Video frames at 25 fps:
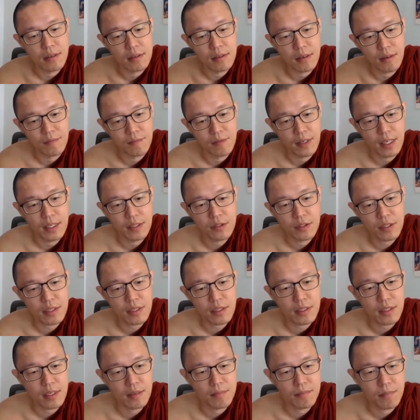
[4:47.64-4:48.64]

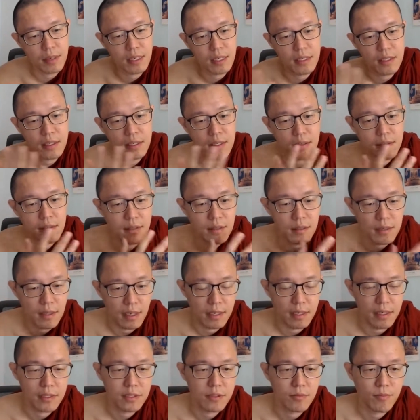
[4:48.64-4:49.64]
convention and partly
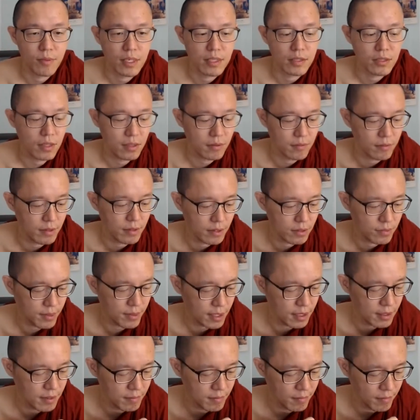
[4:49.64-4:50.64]
an expression of
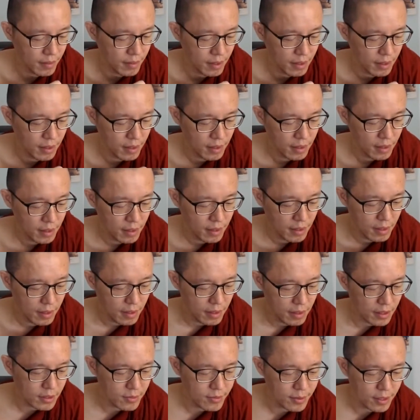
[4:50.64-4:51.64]
respect?
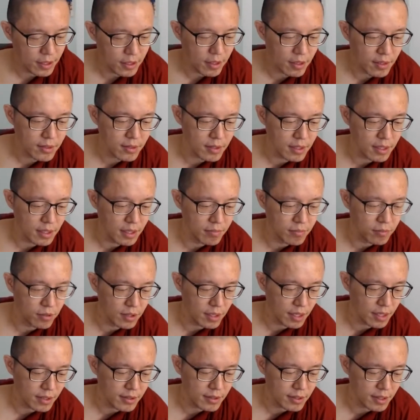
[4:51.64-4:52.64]
It is because in the
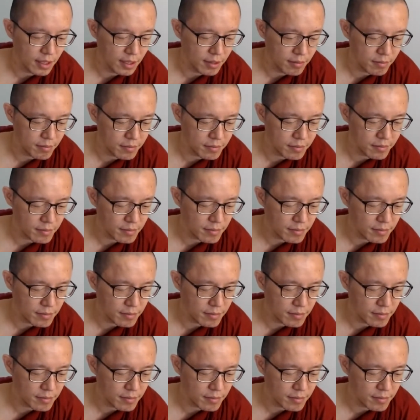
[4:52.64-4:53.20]
Buddha's time,